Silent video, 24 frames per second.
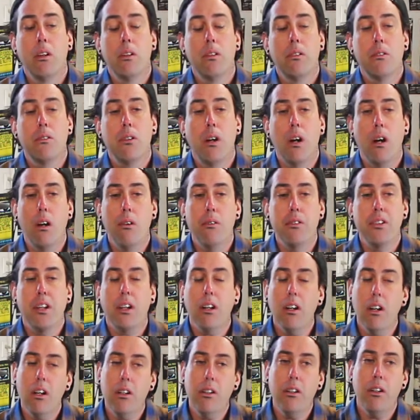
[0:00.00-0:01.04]
so I was like,
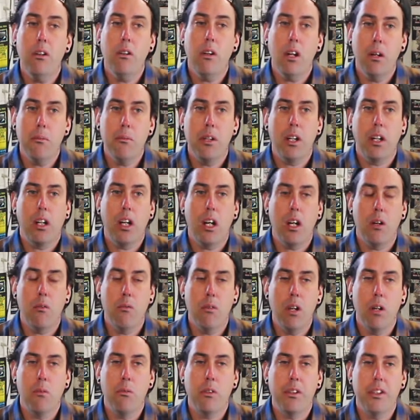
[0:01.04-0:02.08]
I'm going to kind of
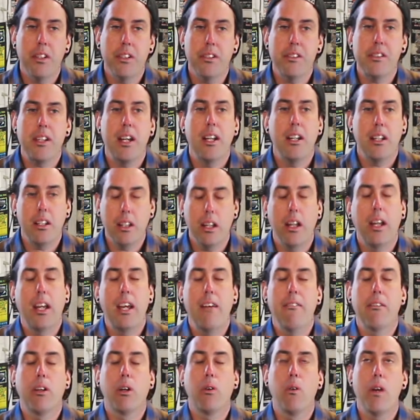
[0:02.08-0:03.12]
run with this, and they
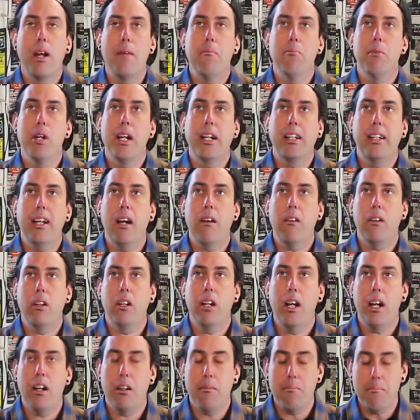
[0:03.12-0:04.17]
gave a great breakdown on
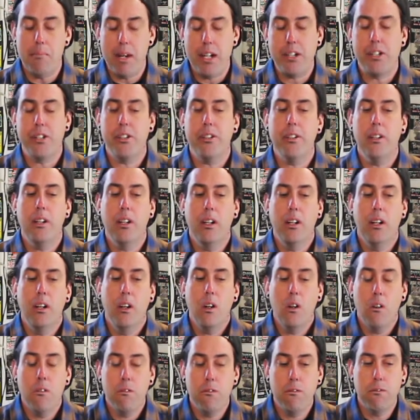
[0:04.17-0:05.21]
how to measure
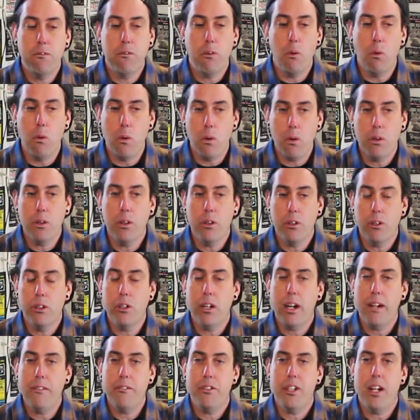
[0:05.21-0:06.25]
for your
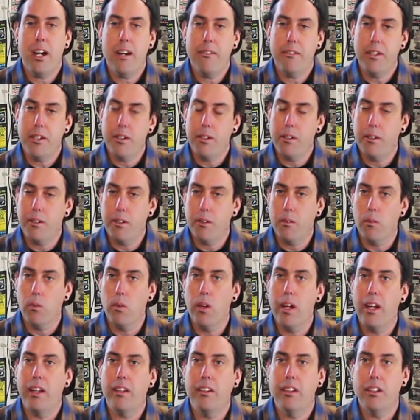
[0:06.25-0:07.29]
drive shaft, your
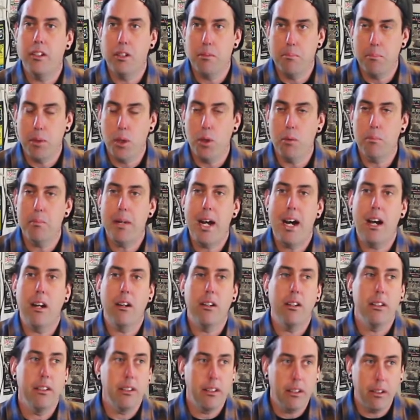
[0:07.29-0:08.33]
length and your bolt
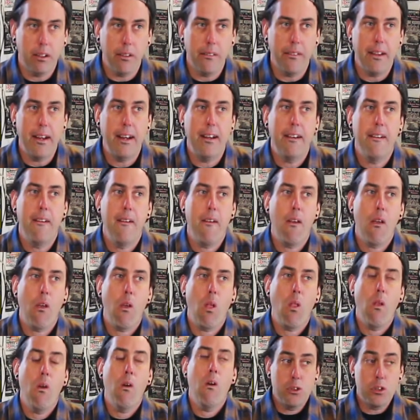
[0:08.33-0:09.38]
pattern and all that.
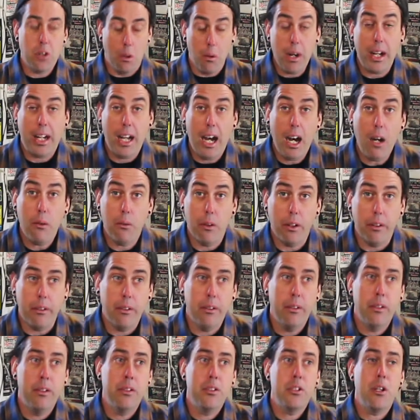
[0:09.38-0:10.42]
So I got one.
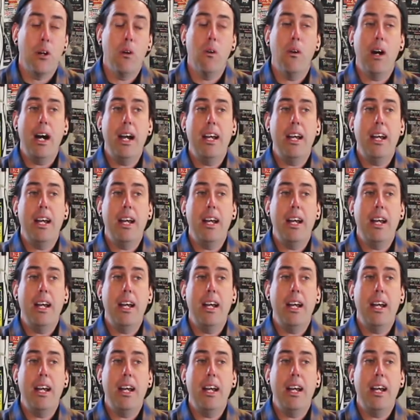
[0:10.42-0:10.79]
So I